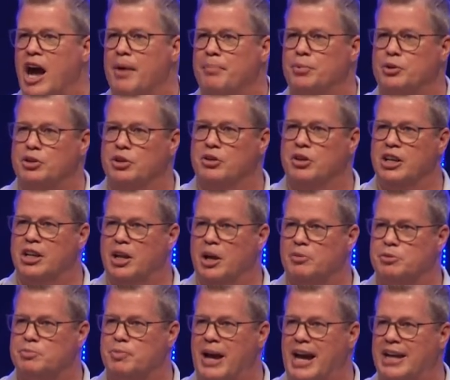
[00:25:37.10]
opportunity
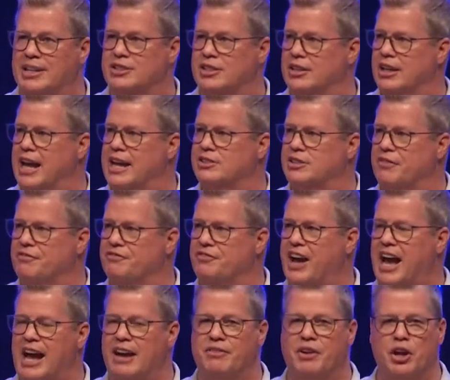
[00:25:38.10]
comes by as a
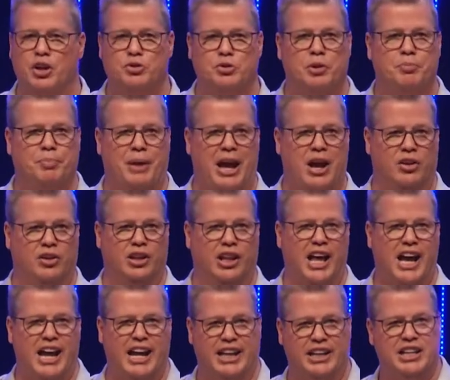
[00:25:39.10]
500-pound
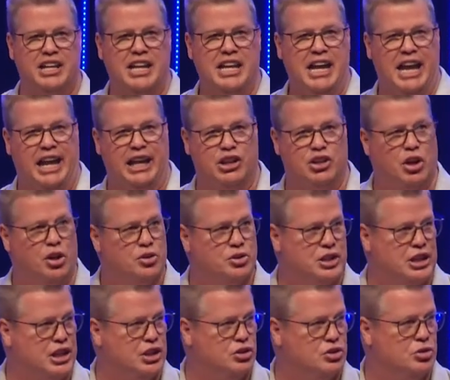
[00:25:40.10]
lion and
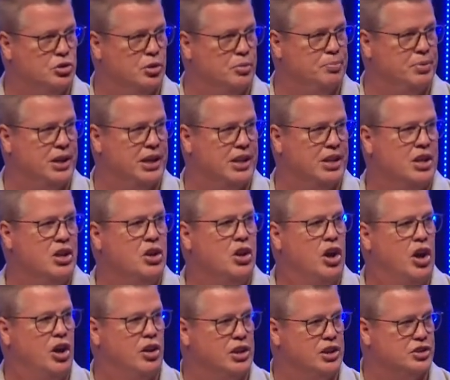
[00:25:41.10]
goes into a pit
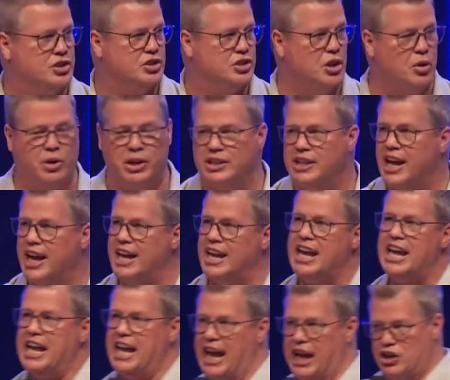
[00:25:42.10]
on a snowy day,
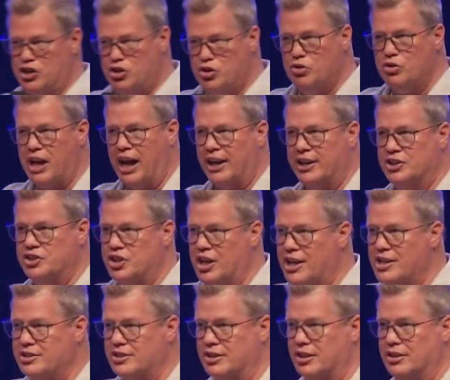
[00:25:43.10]
and you got to
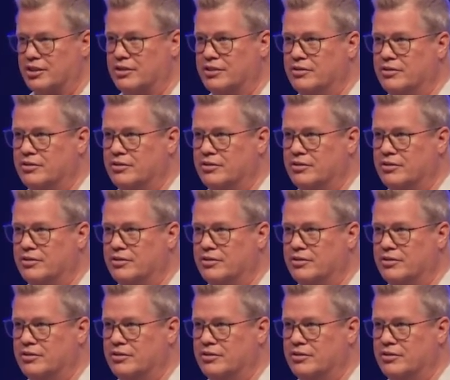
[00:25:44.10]
chase it.